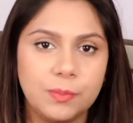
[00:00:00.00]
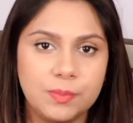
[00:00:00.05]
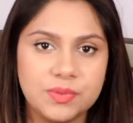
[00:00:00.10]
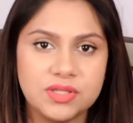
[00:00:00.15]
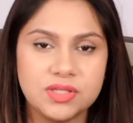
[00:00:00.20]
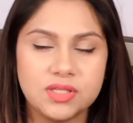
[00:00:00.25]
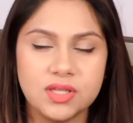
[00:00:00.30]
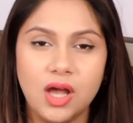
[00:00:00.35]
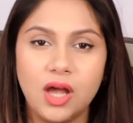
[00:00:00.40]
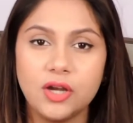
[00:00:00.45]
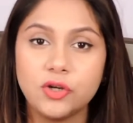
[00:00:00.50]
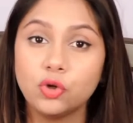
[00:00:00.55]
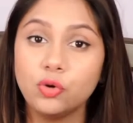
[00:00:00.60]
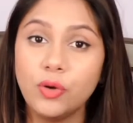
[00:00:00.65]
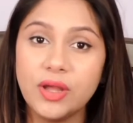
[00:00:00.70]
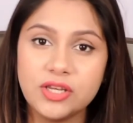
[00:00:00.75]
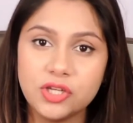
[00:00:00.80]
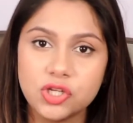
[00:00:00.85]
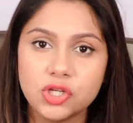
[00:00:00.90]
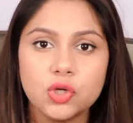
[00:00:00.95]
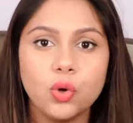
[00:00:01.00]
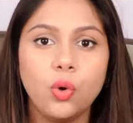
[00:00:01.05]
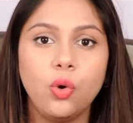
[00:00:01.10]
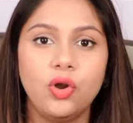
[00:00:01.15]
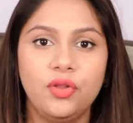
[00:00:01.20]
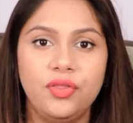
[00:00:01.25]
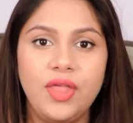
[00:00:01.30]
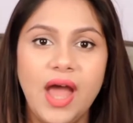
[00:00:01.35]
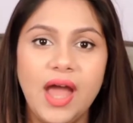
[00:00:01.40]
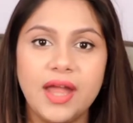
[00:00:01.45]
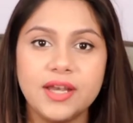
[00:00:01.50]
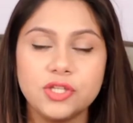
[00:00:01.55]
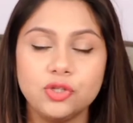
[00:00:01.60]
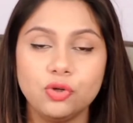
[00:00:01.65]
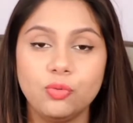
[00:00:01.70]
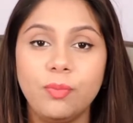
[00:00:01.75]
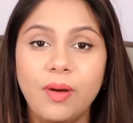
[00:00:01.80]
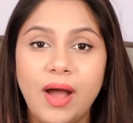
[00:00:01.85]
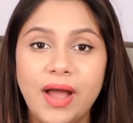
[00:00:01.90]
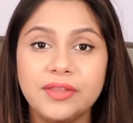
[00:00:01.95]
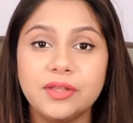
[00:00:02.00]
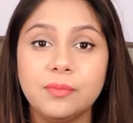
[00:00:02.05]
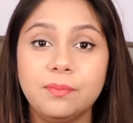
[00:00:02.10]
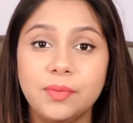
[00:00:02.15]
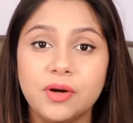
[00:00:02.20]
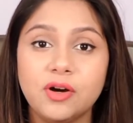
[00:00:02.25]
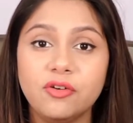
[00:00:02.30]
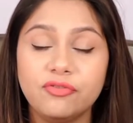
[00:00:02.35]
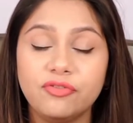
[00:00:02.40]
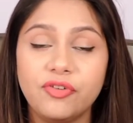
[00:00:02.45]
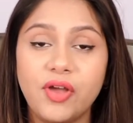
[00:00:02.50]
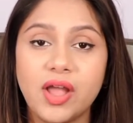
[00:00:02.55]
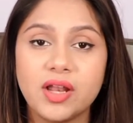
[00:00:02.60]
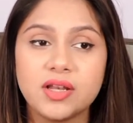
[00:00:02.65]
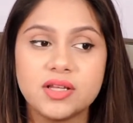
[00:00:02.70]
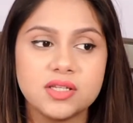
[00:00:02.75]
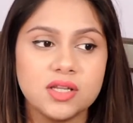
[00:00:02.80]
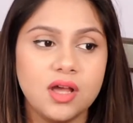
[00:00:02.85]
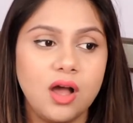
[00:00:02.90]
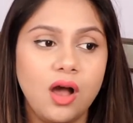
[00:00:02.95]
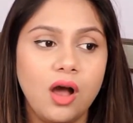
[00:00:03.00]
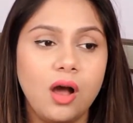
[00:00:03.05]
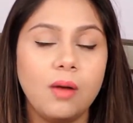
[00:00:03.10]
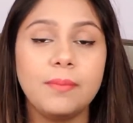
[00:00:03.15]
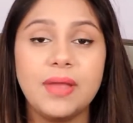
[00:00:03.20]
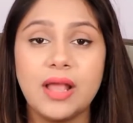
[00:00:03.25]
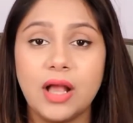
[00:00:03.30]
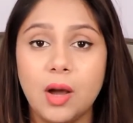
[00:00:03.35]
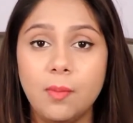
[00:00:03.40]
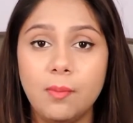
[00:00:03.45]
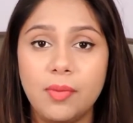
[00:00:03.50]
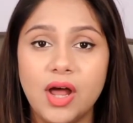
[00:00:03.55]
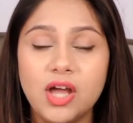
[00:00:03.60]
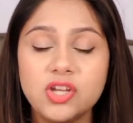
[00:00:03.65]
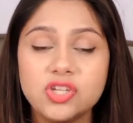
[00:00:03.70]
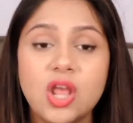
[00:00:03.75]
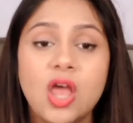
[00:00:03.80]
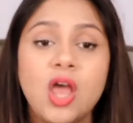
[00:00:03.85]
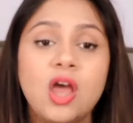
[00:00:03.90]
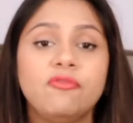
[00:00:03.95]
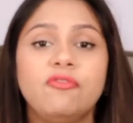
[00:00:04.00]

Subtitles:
tips to ensure that you buy the perfect makeup brush.